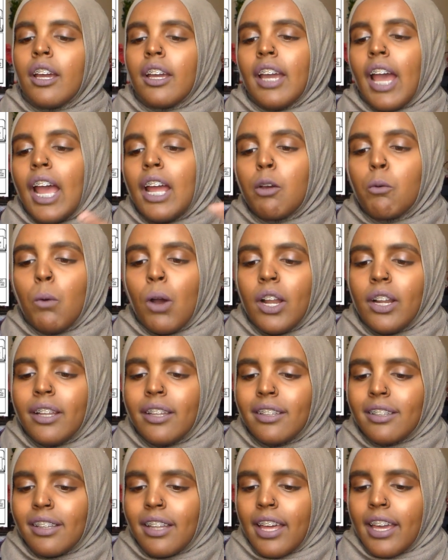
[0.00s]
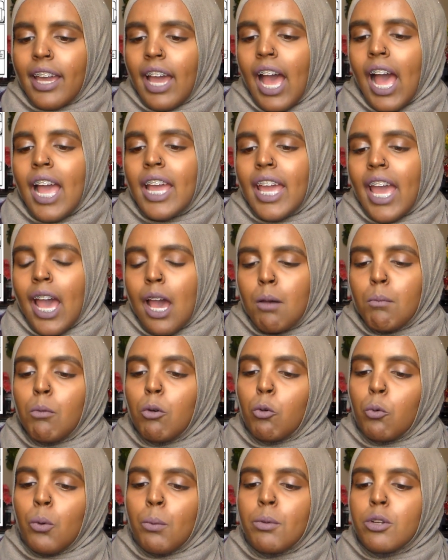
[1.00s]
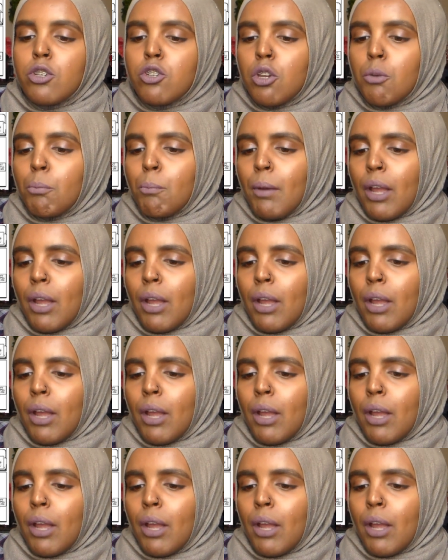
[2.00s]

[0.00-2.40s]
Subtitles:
Guy 1 is like, I am. Women should